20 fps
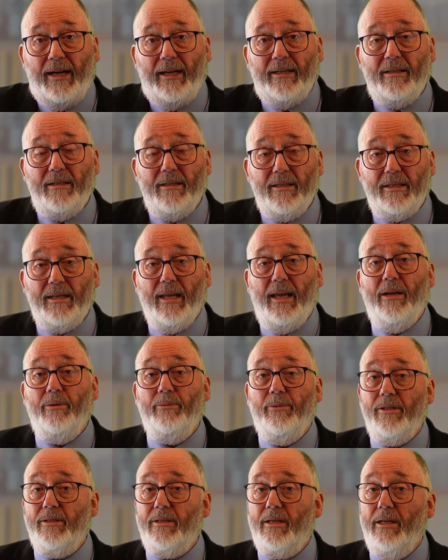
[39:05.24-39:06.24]
understand
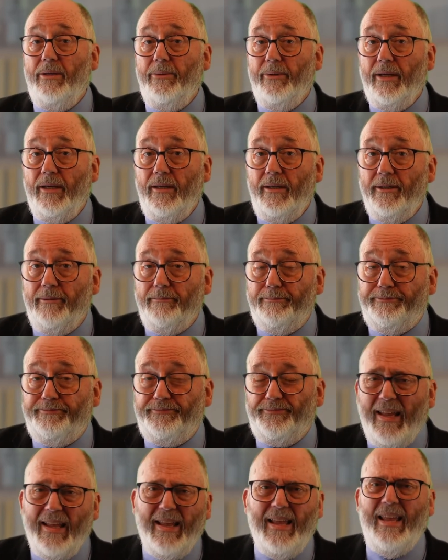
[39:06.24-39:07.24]
what's going on.
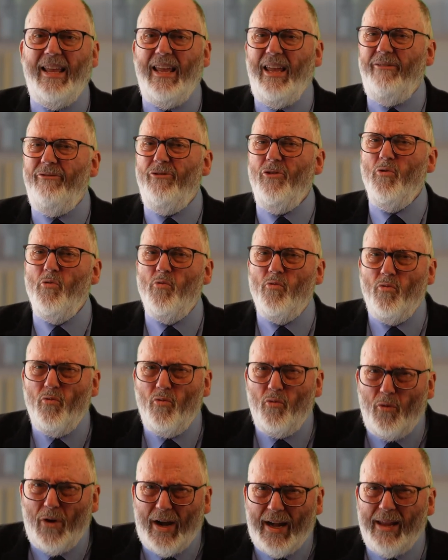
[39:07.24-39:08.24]
If you
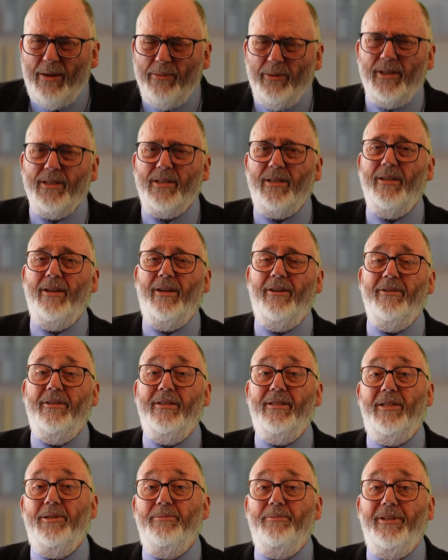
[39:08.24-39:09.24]
really want to know the
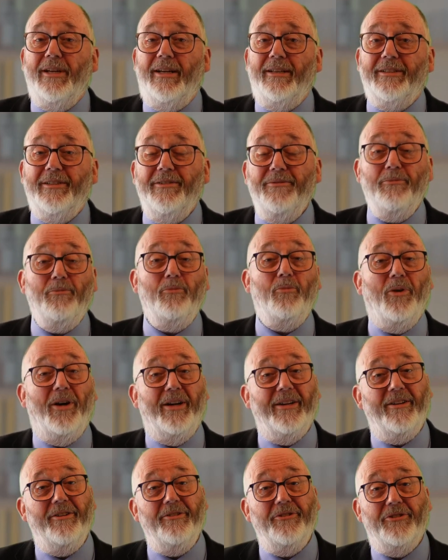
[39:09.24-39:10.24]
subjunctive,
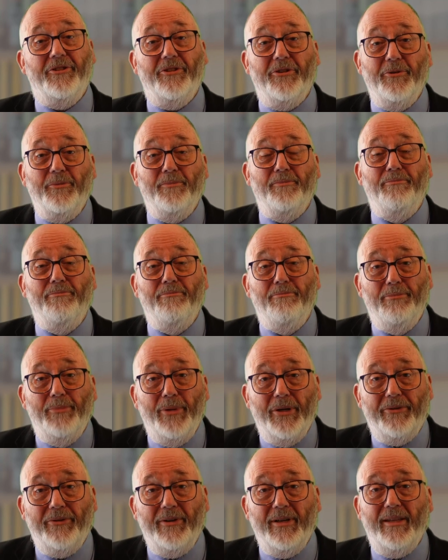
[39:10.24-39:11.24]
why don't you
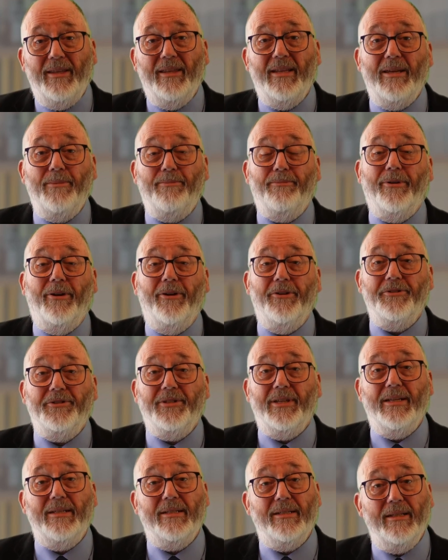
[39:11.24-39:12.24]
mirror the
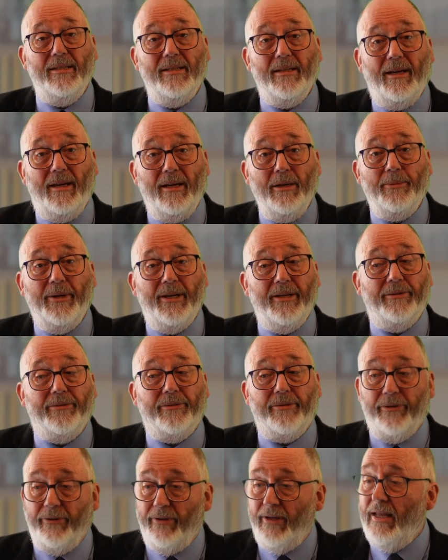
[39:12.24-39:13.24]
process that I went
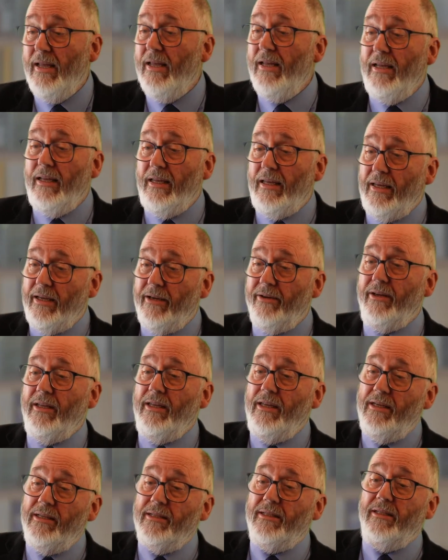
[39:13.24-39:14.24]
through? Here
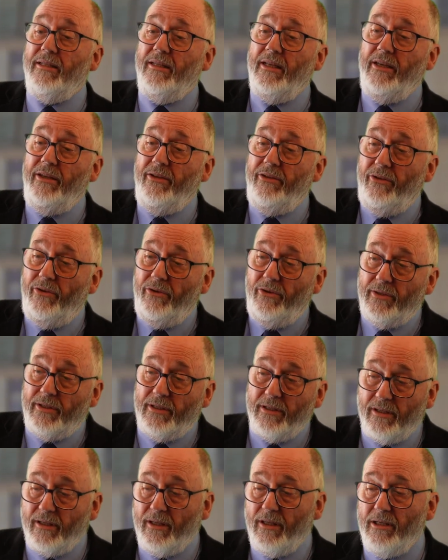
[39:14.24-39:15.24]
is the
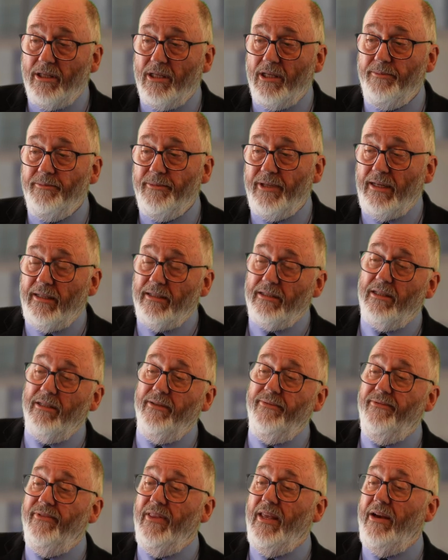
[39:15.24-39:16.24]
uses of the
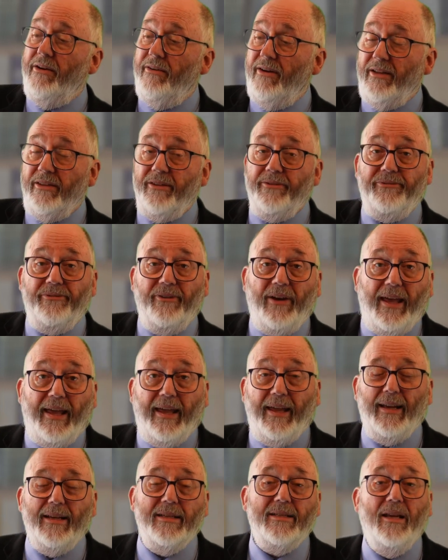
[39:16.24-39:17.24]
subjunctive. There are the
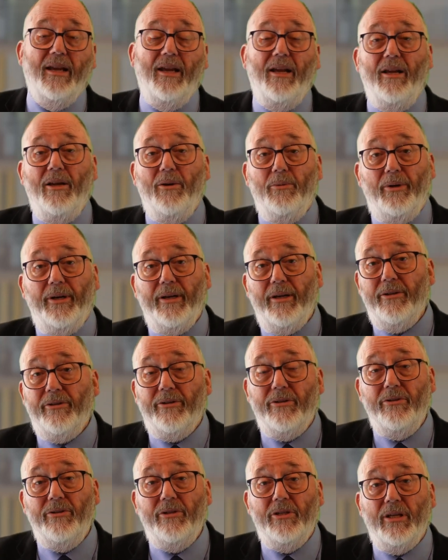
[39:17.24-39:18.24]
flags. Why don't
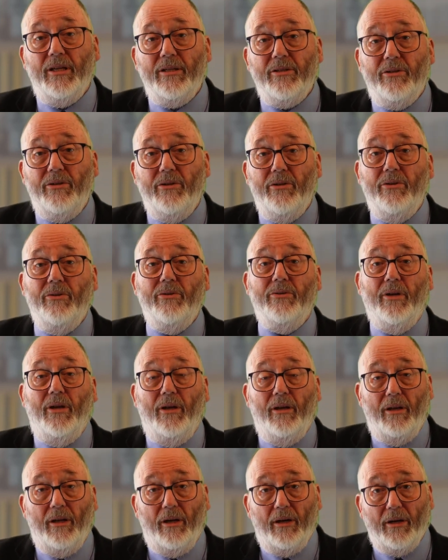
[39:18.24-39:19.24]
you just use
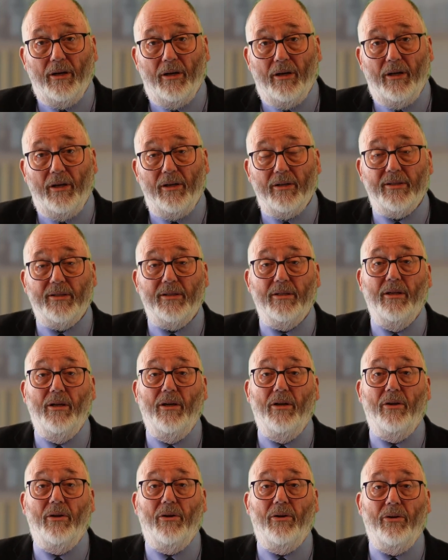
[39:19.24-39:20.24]
logos
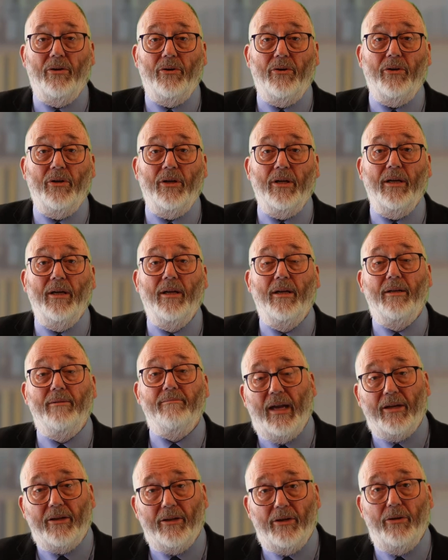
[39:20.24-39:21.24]
or
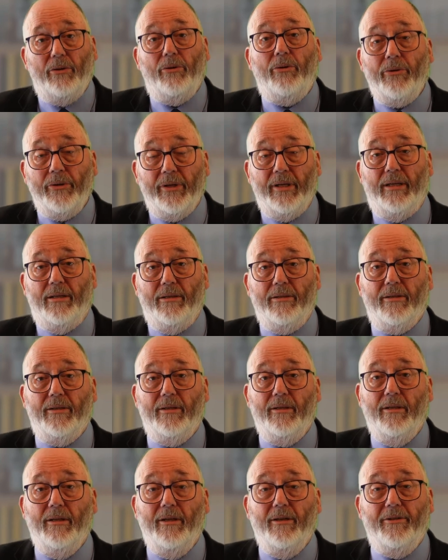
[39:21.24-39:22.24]

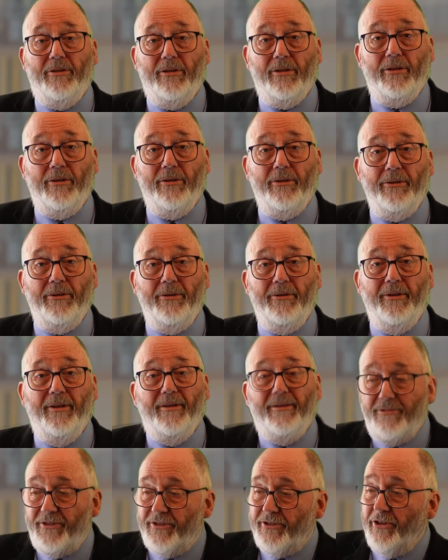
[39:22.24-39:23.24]
accordance to
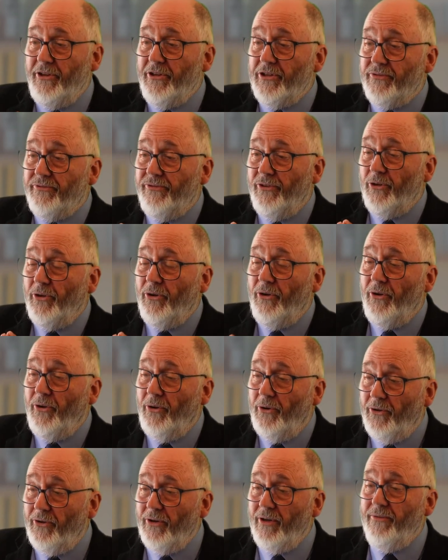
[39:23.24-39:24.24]
search for
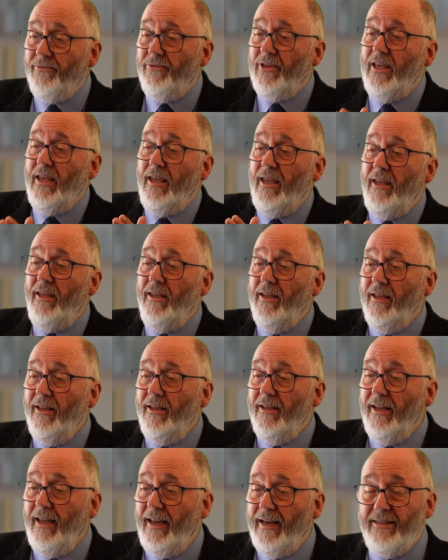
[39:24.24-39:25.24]
all of the
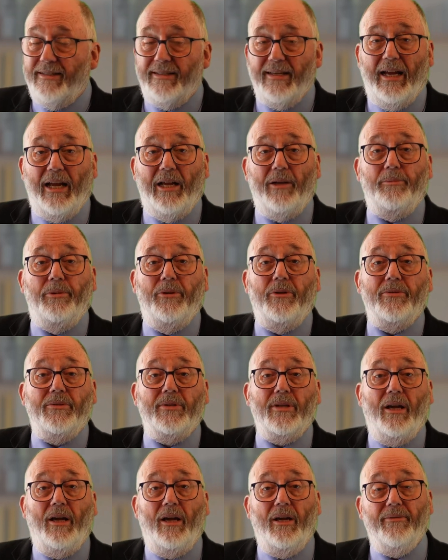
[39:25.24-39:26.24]
examples
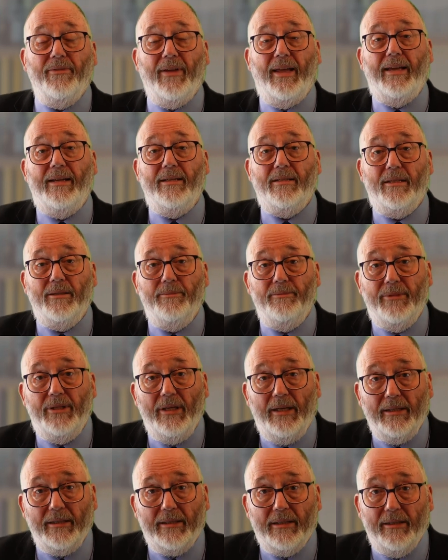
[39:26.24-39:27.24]
of a
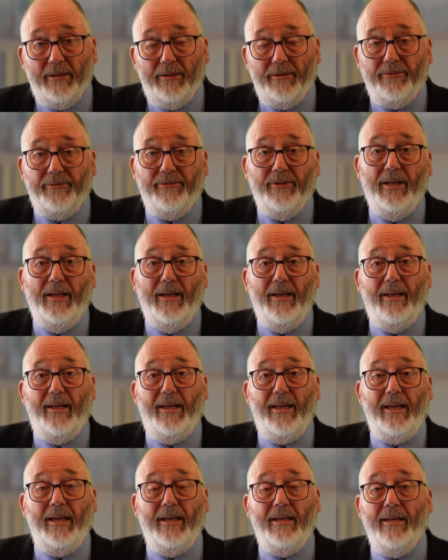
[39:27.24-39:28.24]
subjunctive
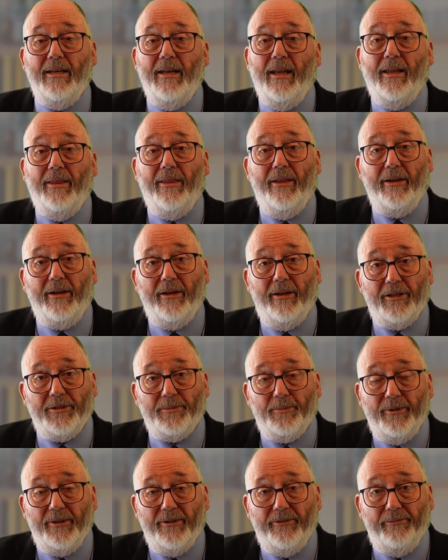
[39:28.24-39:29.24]
in the
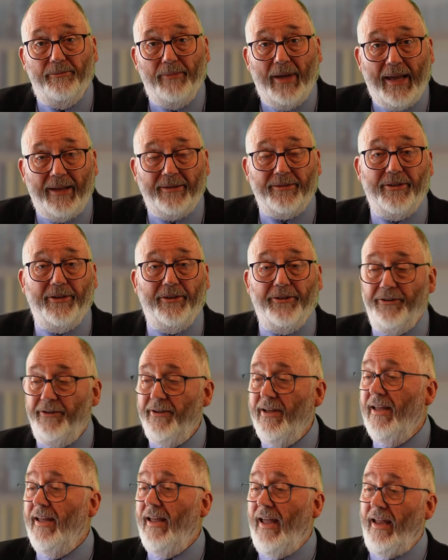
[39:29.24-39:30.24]
Gospel of Matthew
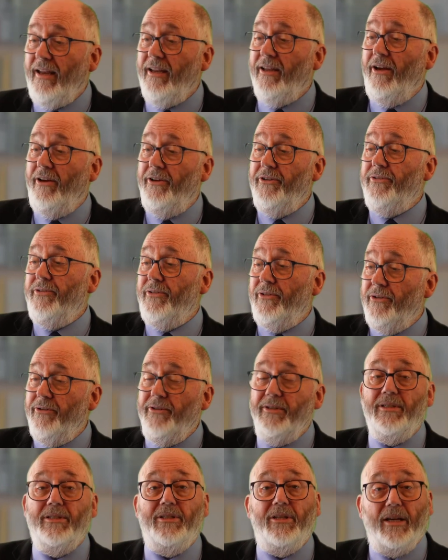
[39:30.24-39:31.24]
and go through
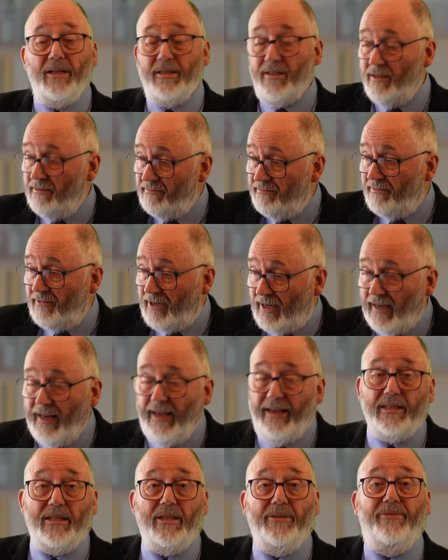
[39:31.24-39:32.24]
and just
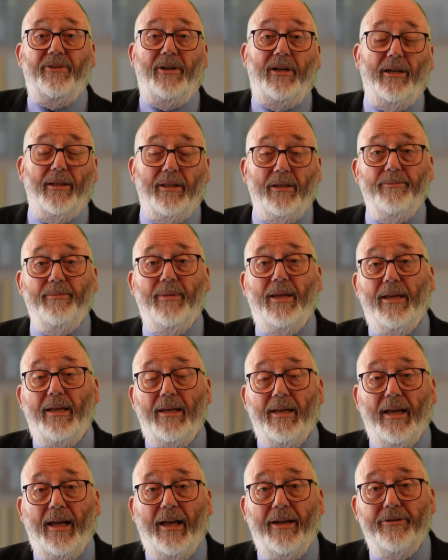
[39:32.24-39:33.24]
classify them
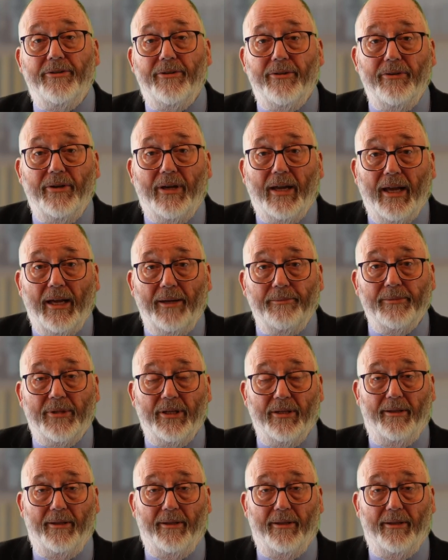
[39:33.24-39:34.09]
as you come to